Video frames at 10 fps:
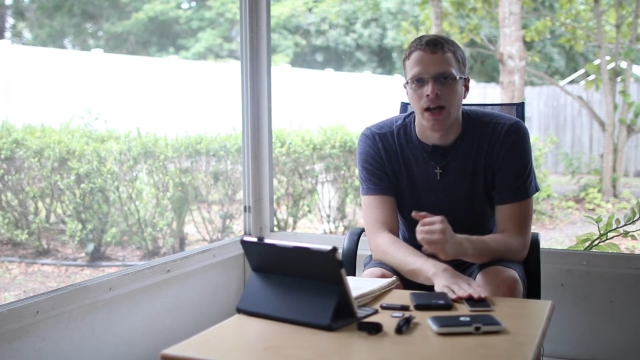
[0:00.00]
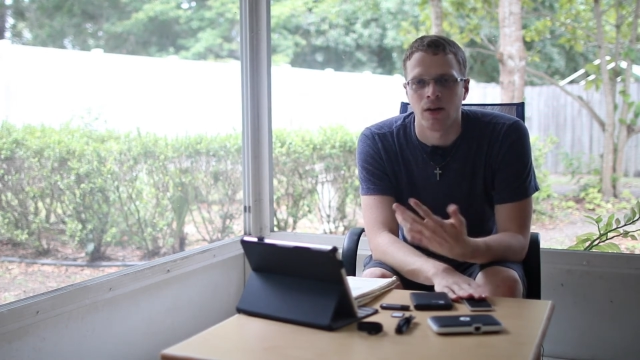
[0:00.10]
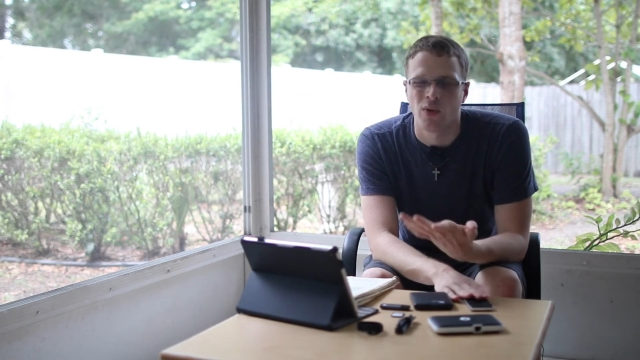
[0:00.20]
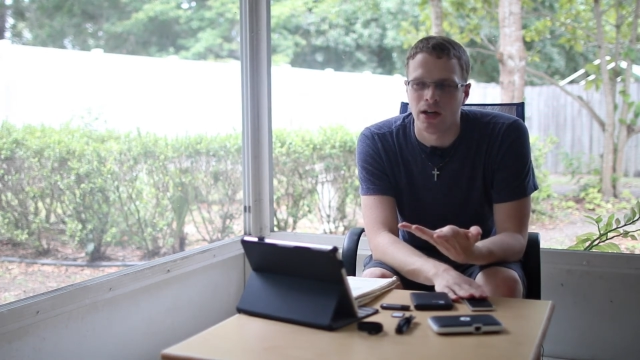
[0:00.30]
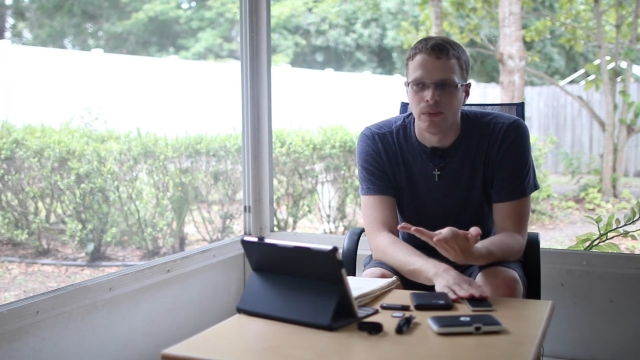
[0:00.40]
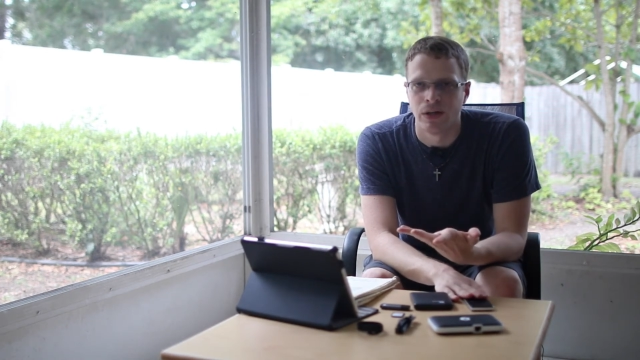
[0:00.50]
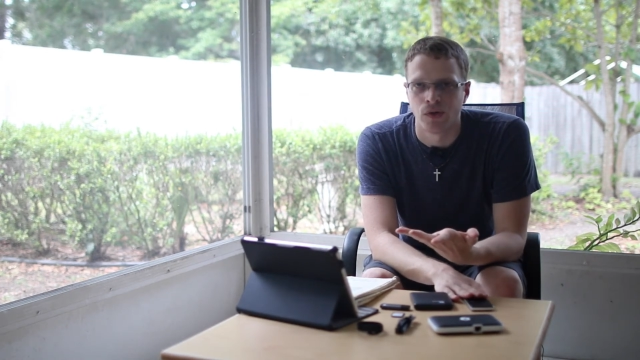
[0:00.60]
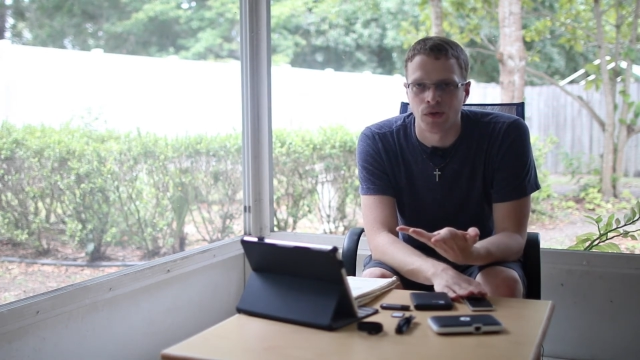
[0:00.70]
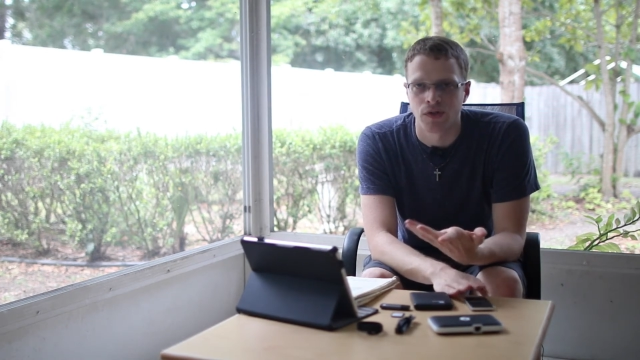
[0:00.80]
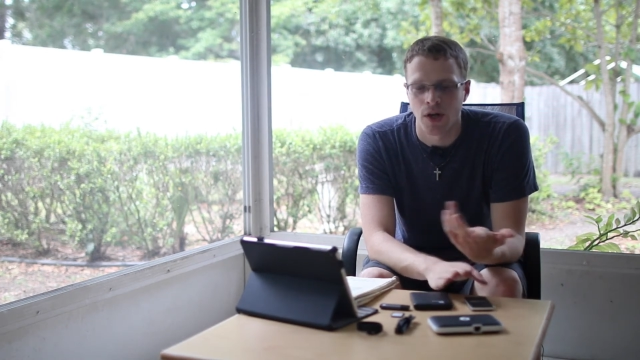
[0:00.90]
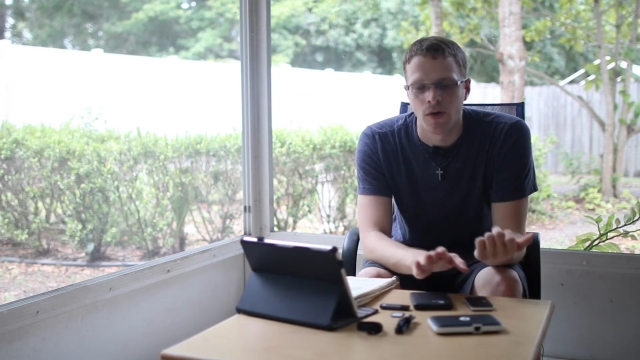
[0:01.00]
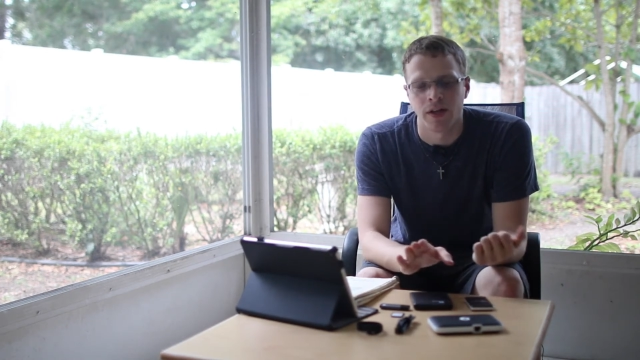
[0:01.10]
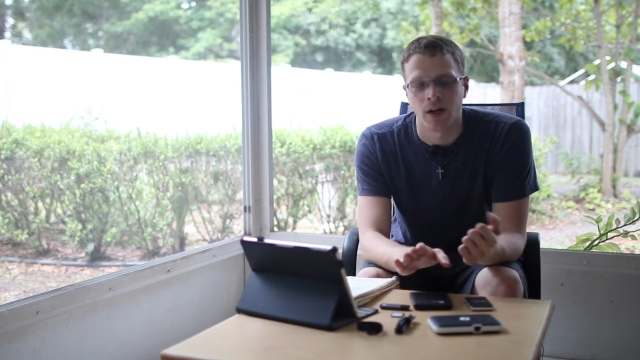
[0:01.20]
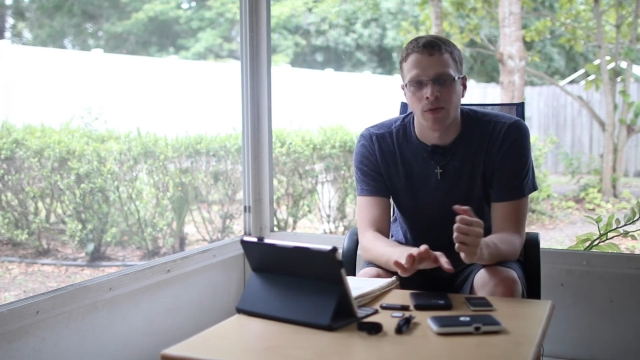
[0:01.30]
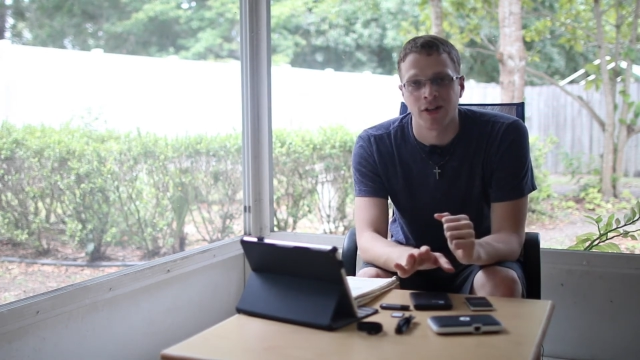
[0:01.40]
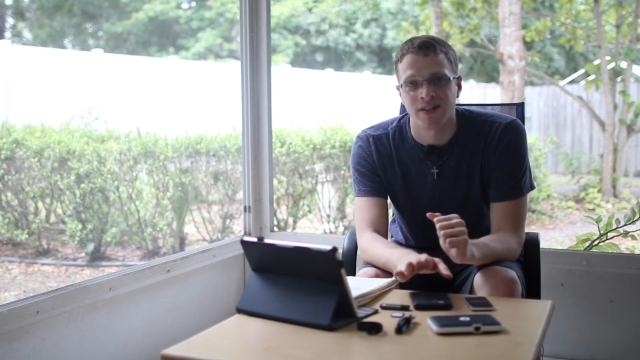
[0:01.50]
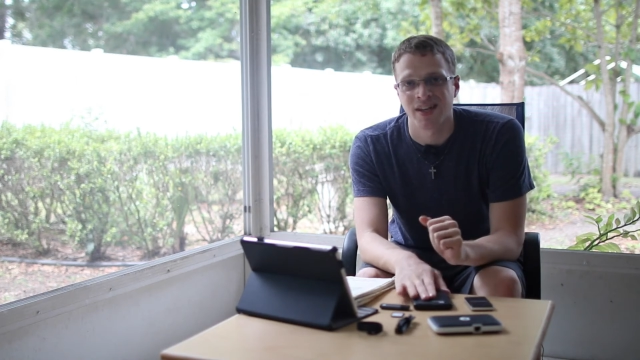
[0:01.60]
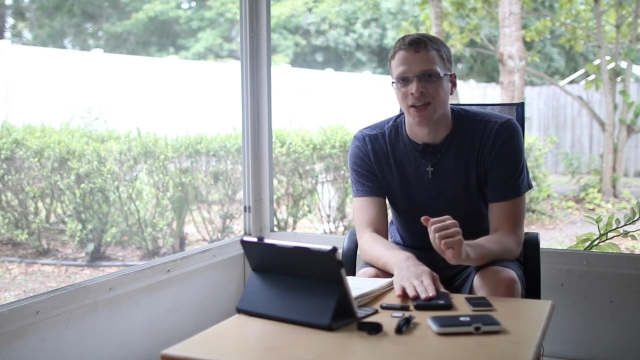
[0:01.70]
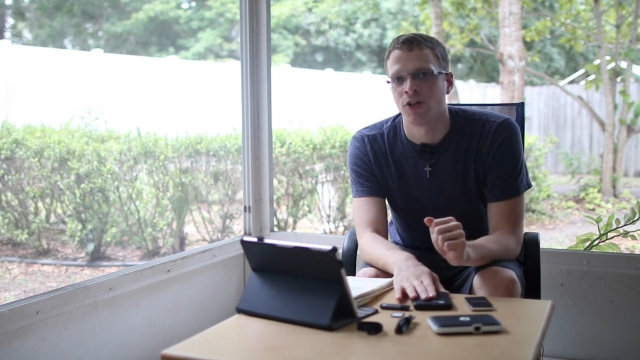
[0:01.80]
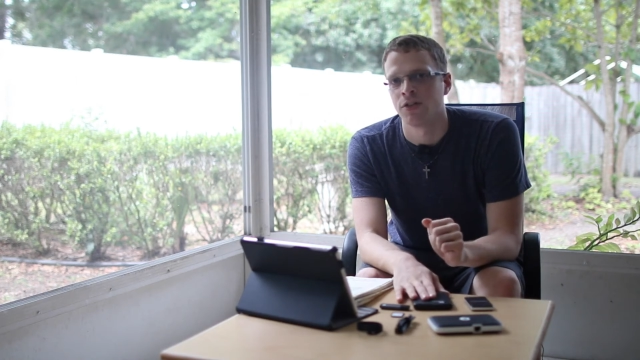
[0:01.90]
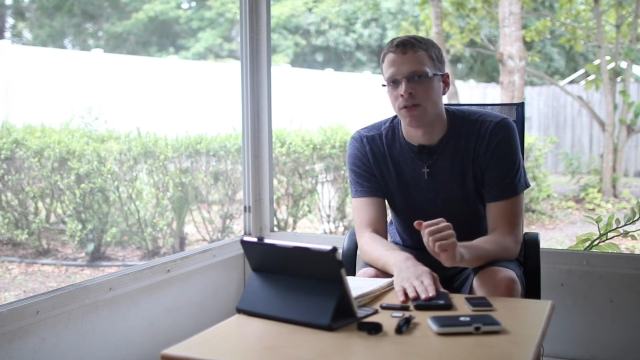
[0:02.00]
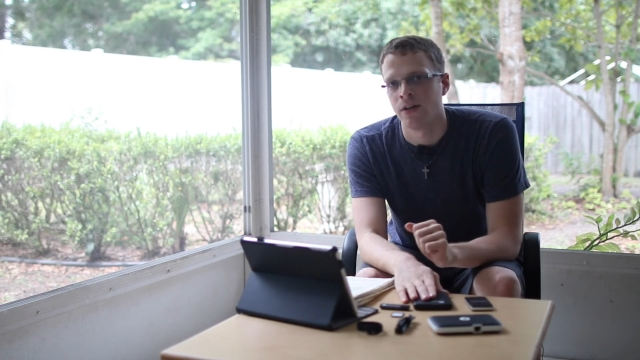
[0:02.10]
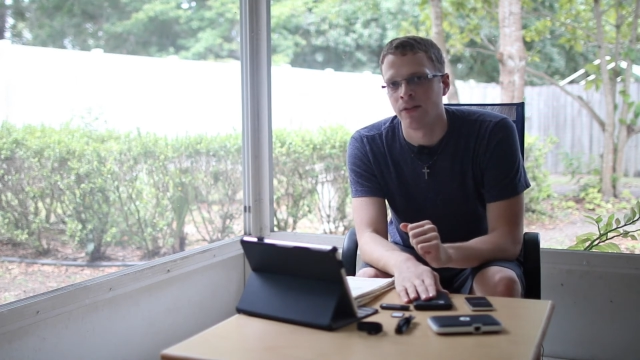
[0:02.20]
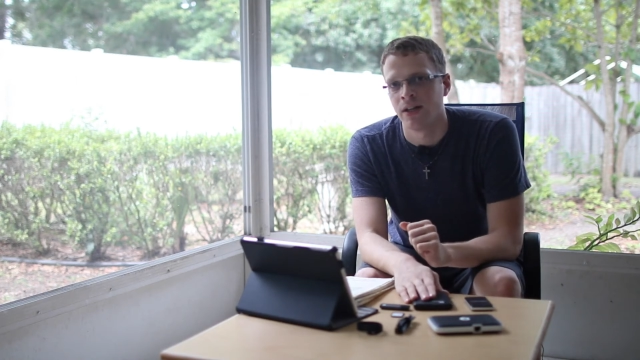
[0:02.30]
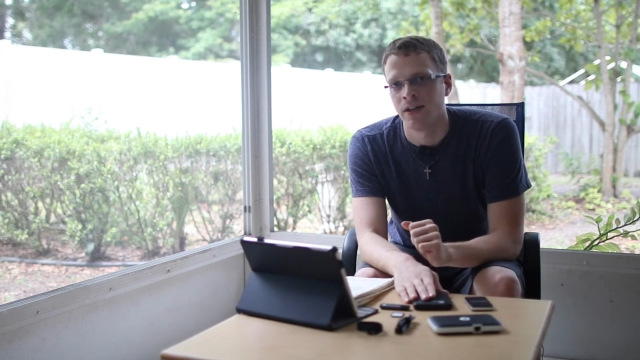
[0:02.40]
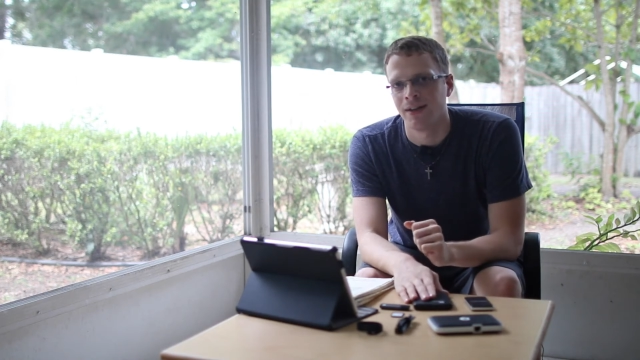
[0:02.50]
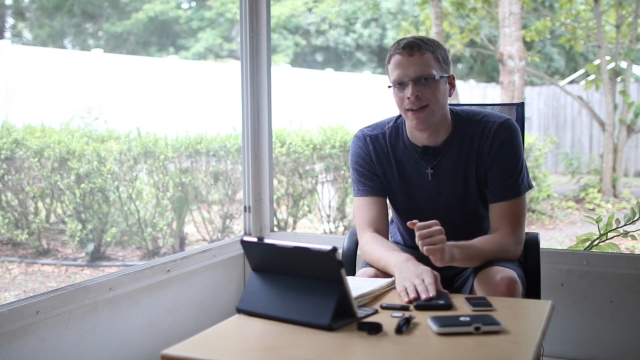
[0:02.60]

I'd wait a minute or so, and then I plugged the second hard drive in,